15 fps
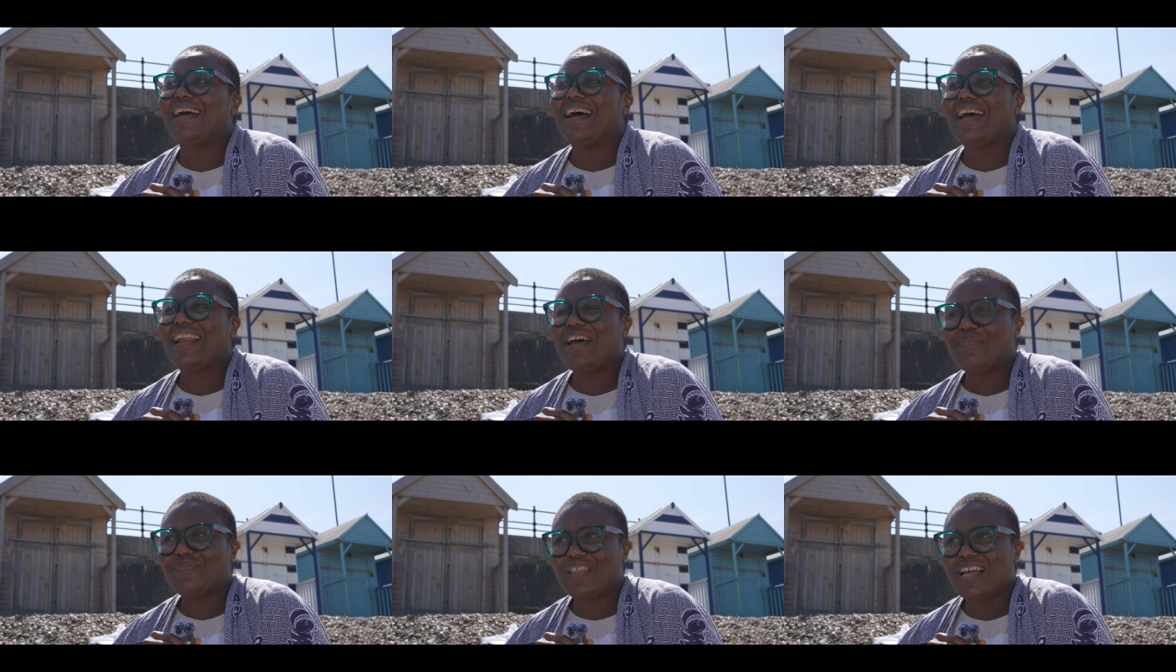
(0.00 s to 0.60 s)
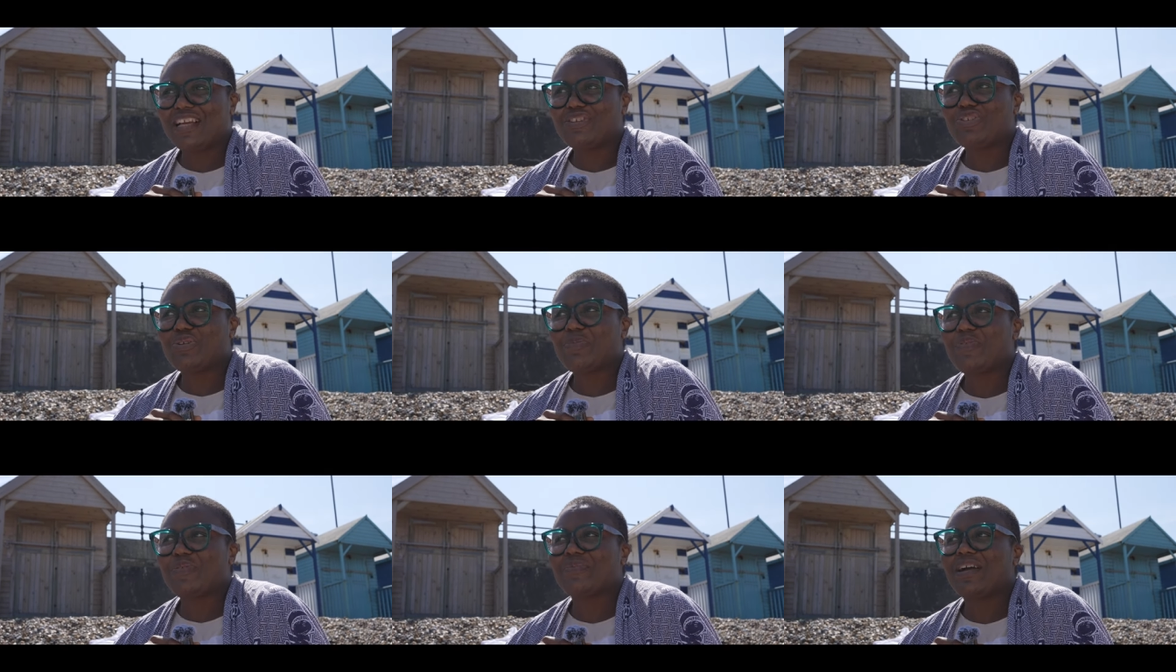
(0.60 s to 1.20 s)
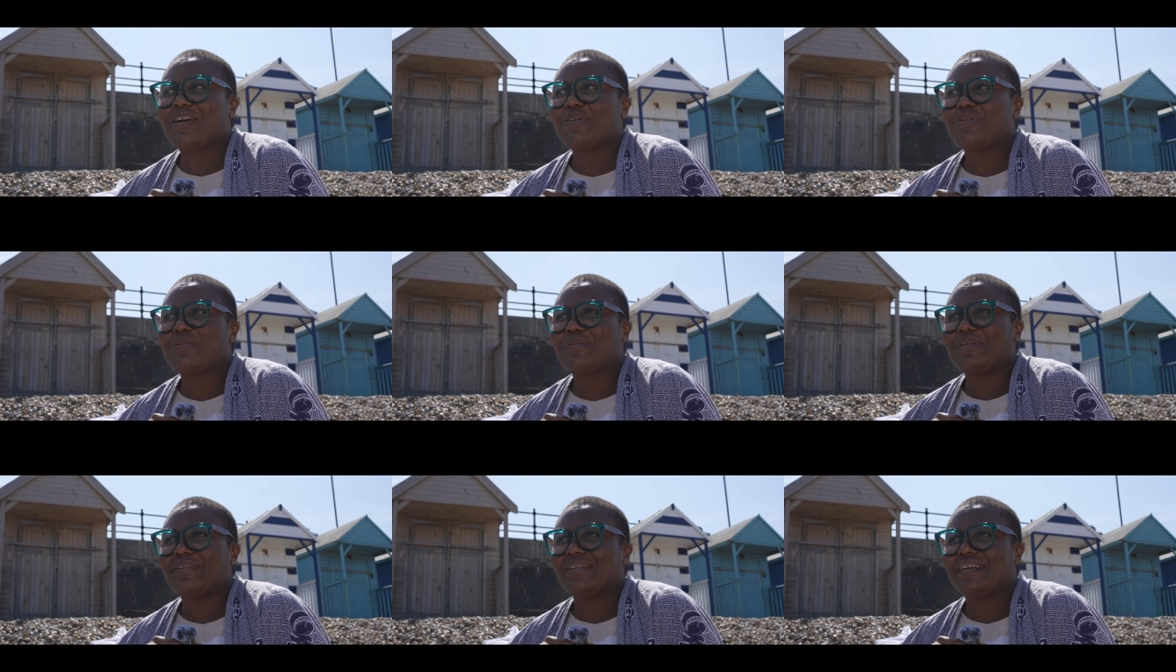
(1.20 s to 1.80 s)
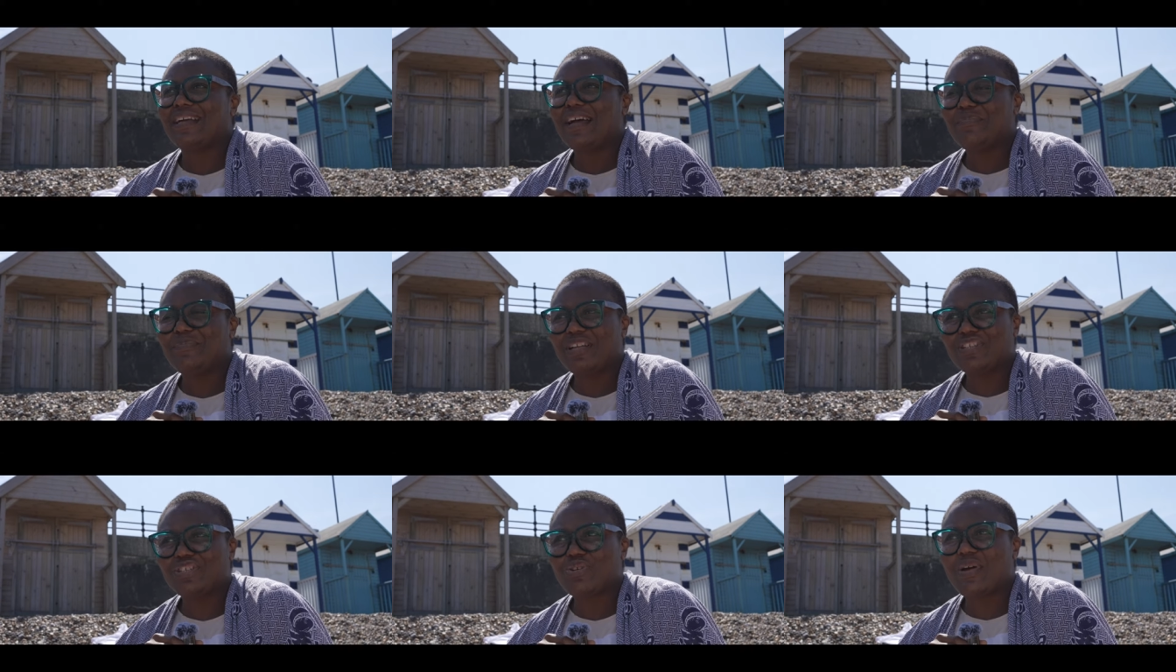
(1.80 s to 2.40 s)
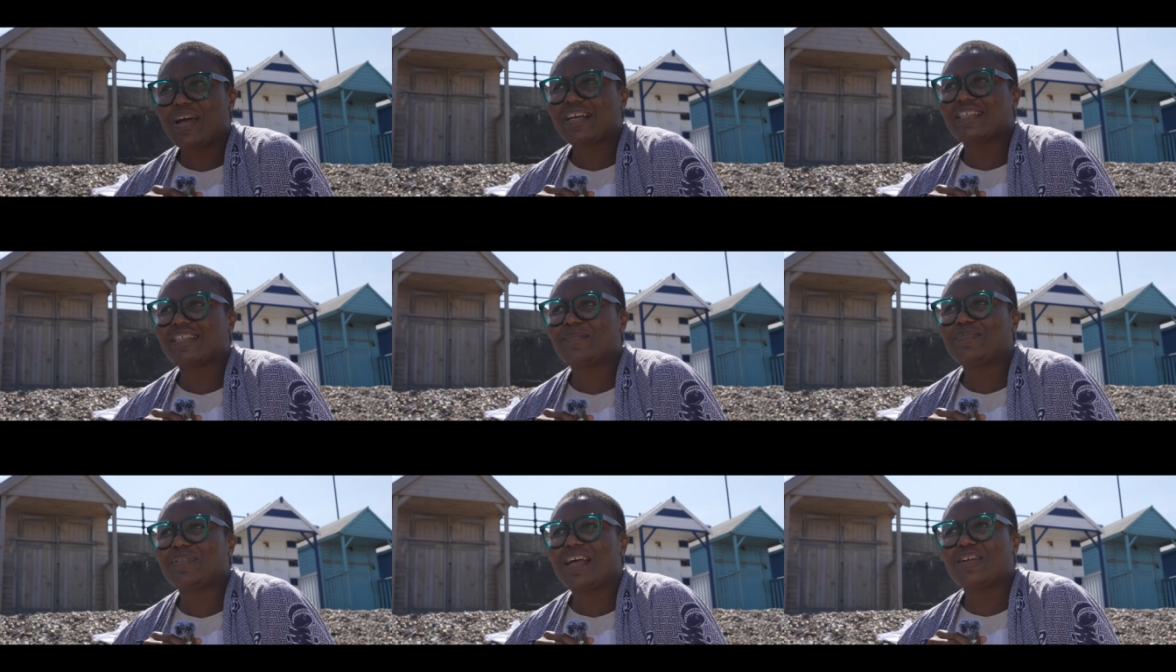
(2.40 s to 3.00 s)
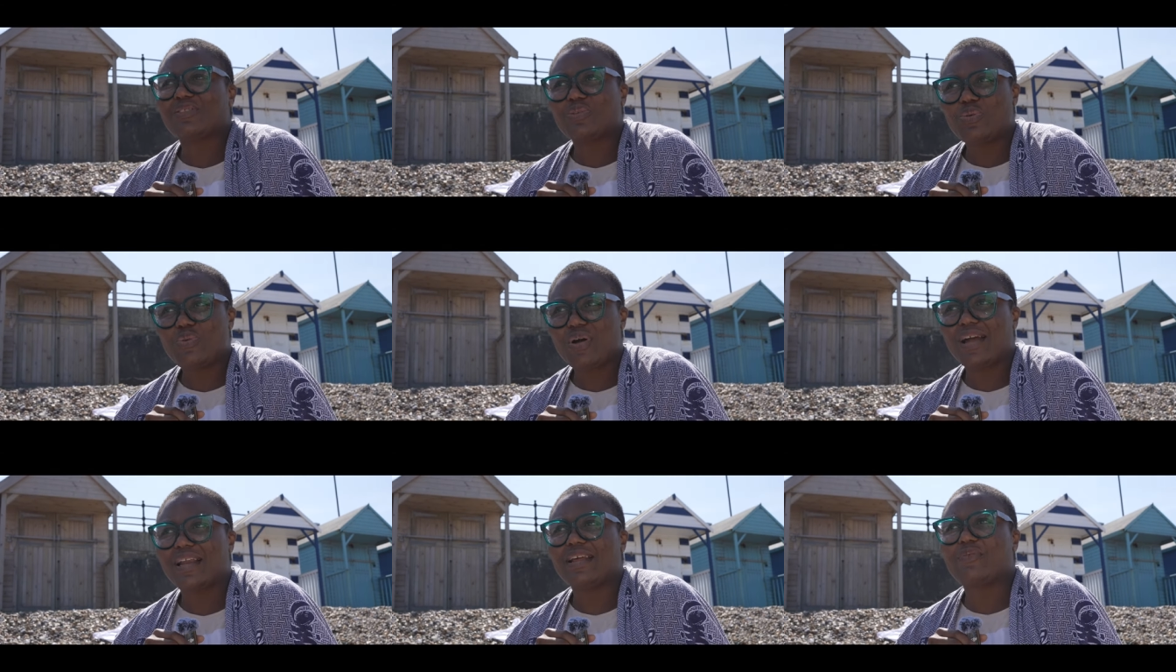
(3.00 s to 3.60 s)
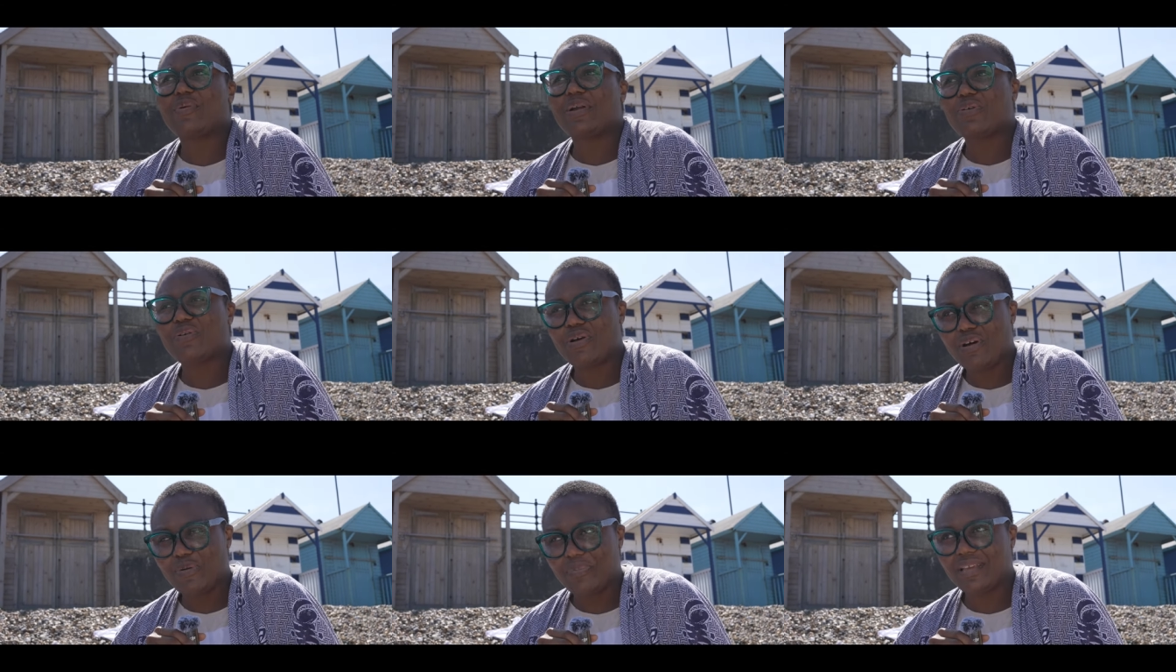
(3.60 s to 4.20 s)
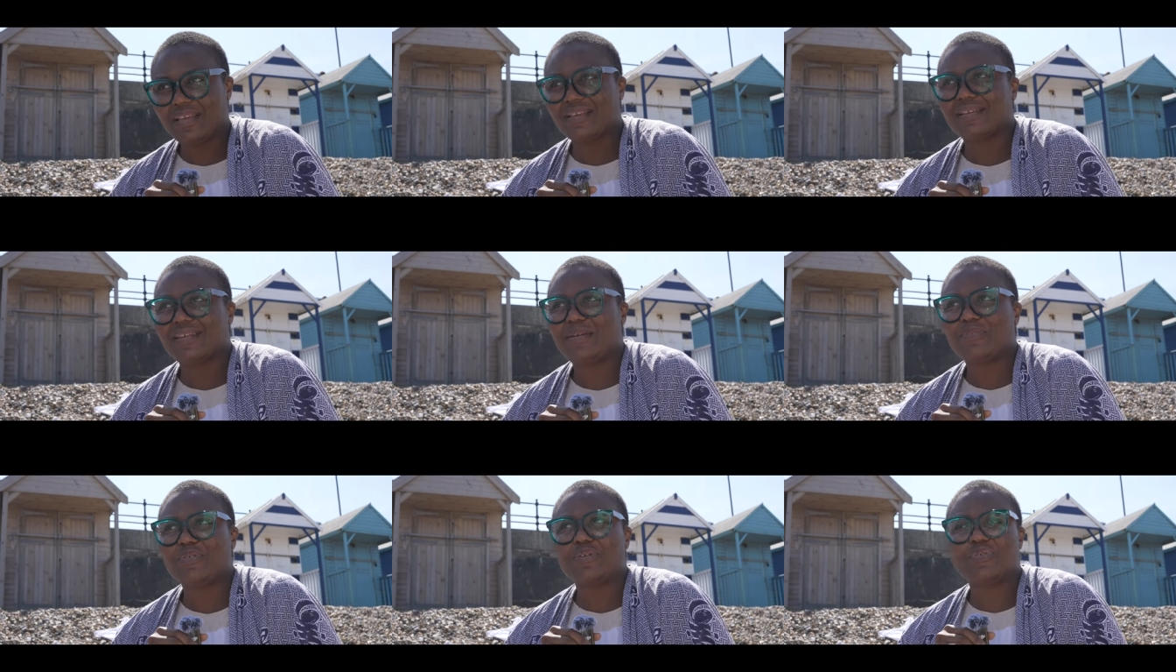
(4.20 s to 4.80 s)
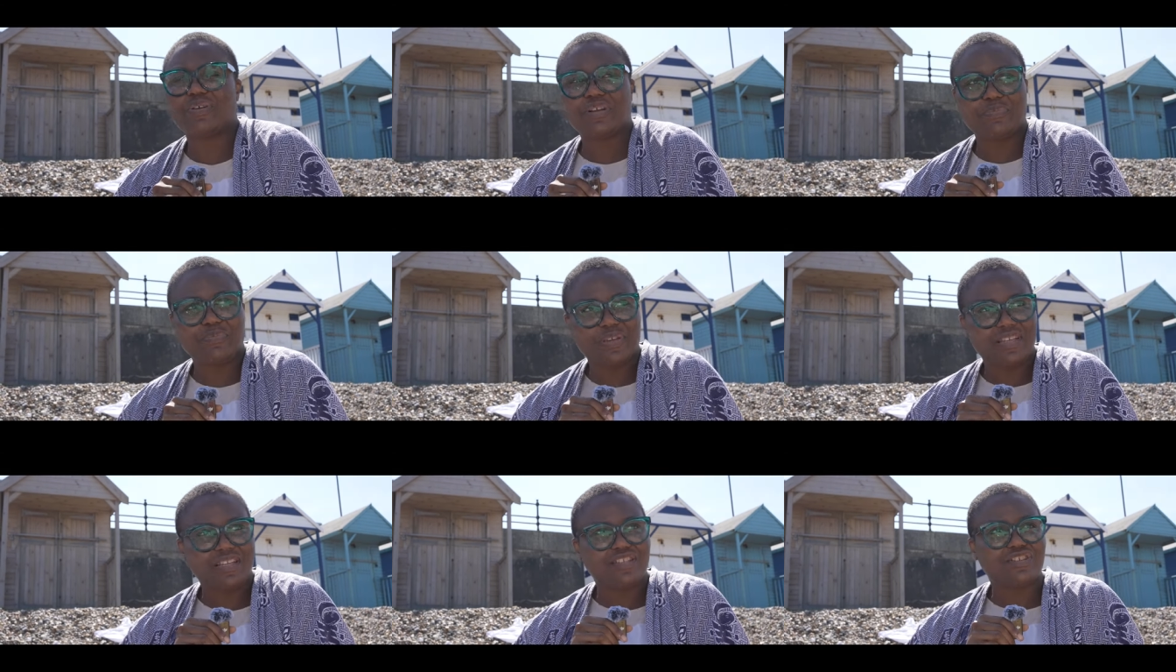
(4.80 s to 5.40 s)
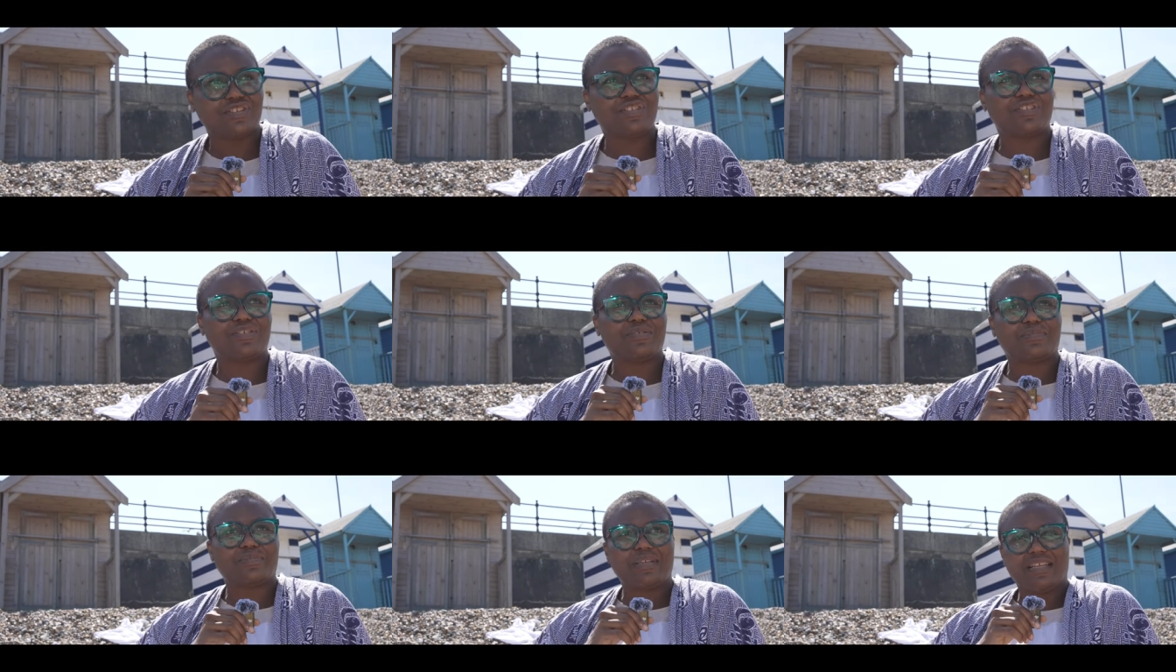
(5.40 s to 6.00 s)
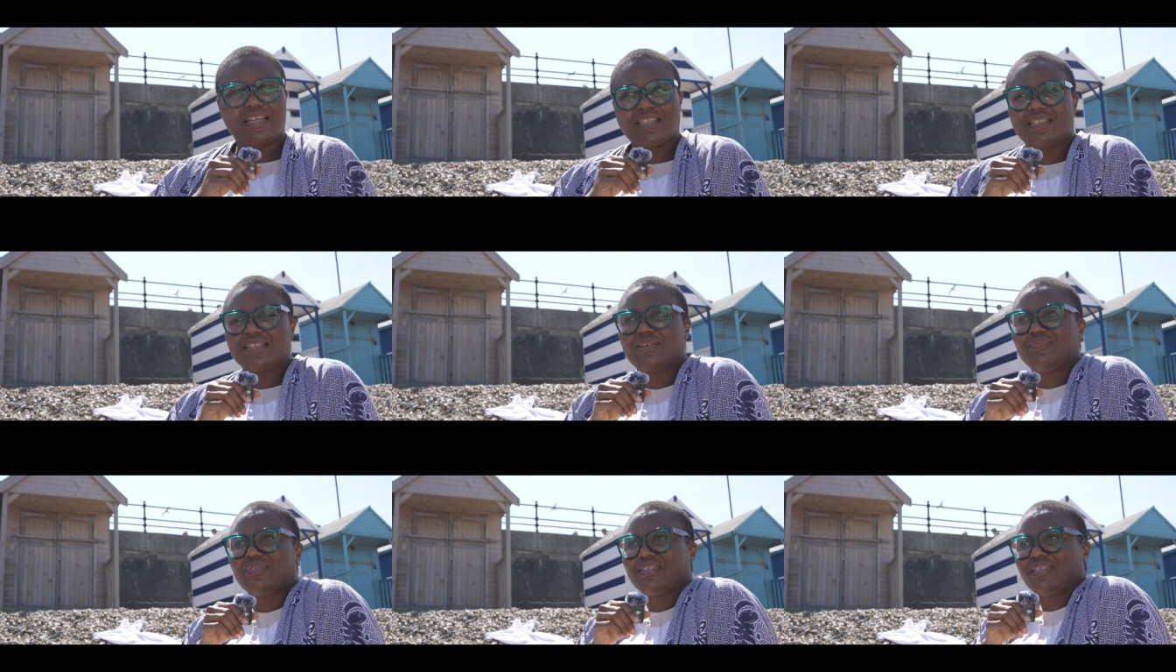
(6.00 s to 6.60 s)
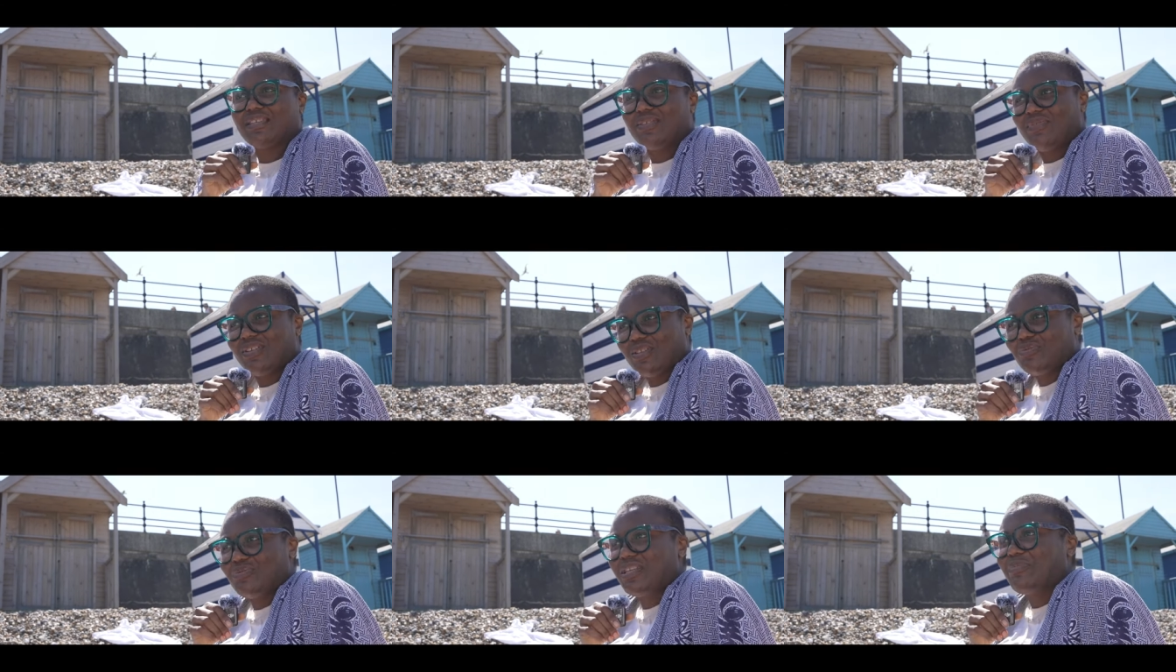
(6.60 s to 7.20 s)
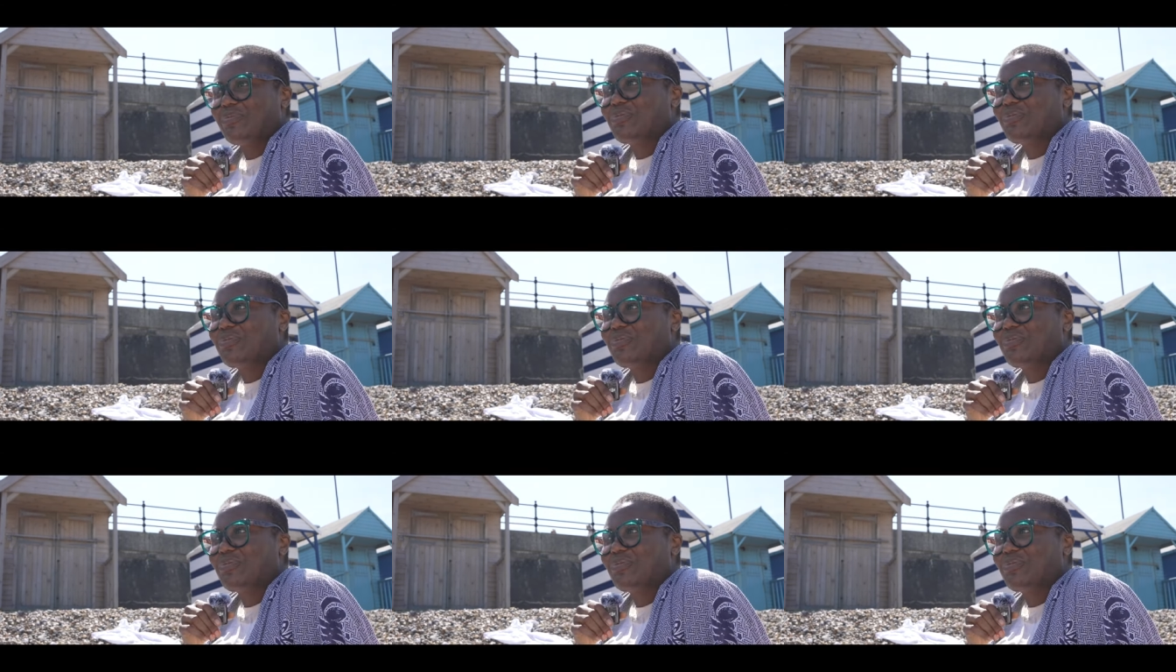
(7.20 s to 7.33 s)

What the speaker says: And after I dropped from that call, I made sure I told her that we're not coming. I'm not going to be in church in that service even today,